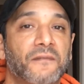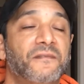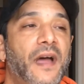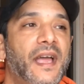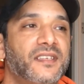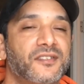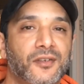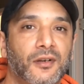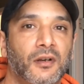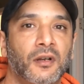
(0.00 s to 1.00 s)

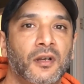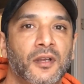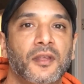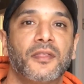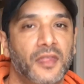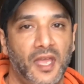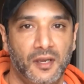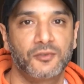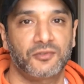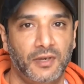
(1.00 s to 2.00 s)
faster the
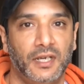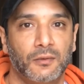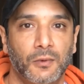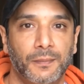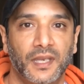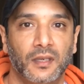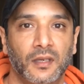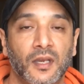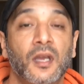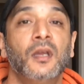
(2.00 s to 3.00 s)
house training will be.
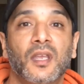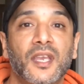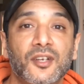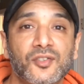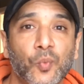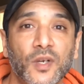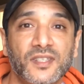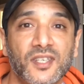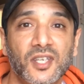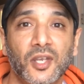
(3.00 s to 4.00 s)
Here's
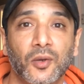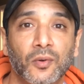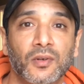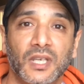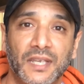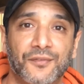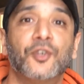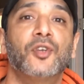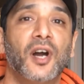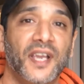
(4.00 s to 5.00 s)
what to do if
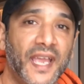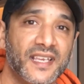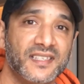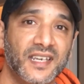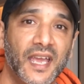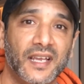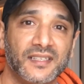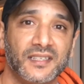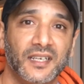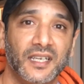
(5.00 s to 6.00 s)
your dog has an
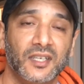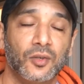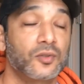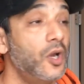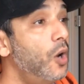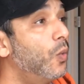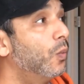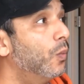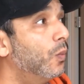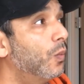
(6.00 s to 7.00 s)
accident indoors.
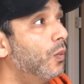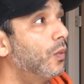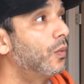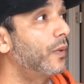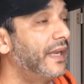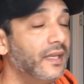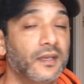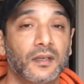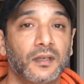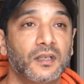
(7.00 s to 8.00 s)
Oh, wait,
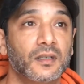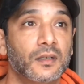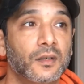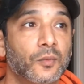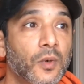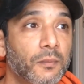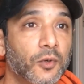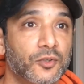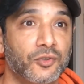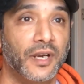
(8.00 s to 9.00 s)
one
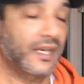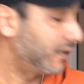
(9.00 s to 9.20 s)
more trick.